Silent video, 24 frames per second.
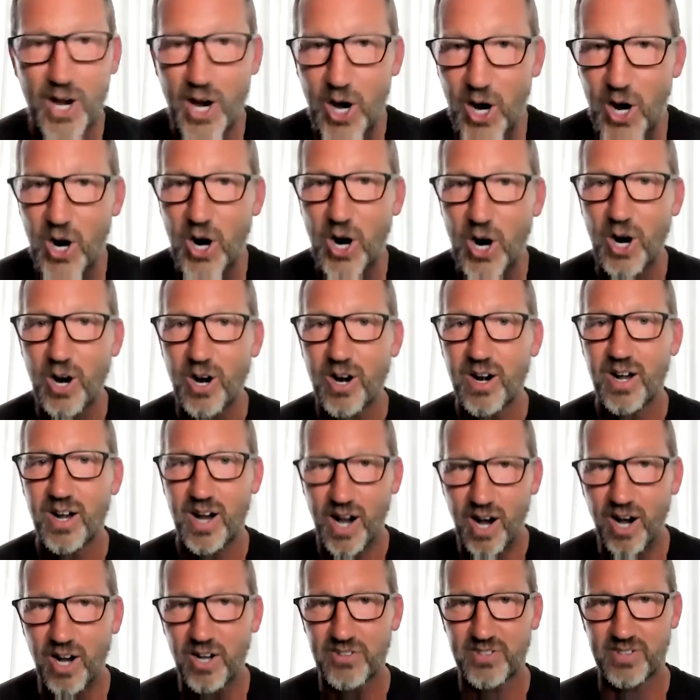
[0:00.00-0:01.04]
are
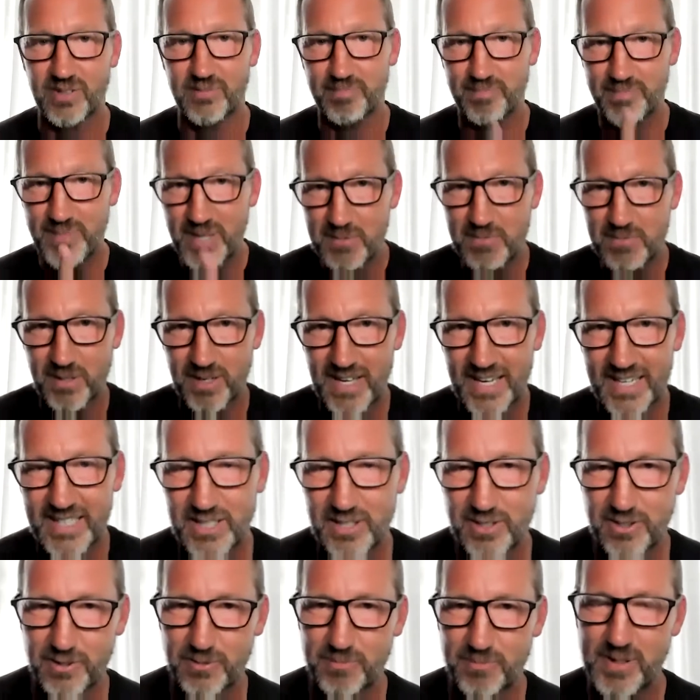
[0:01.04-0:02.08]
awesome. People like
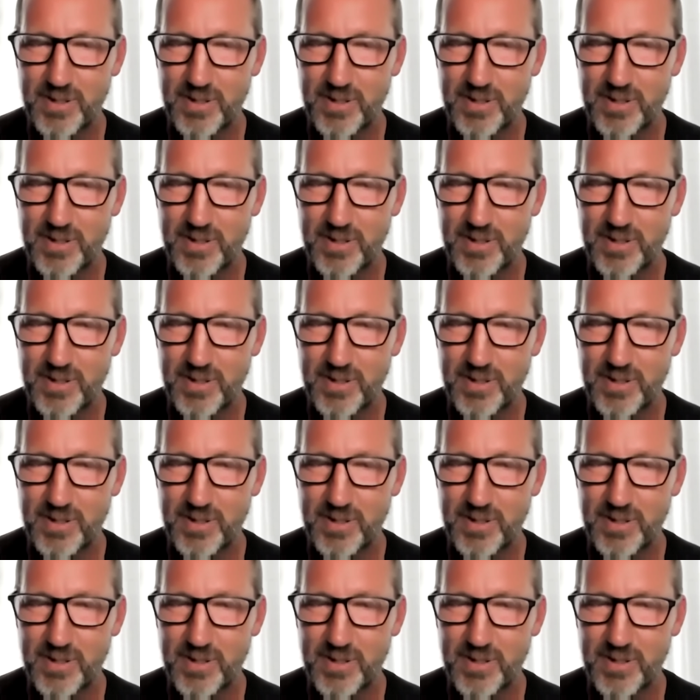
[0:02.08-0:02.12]
you,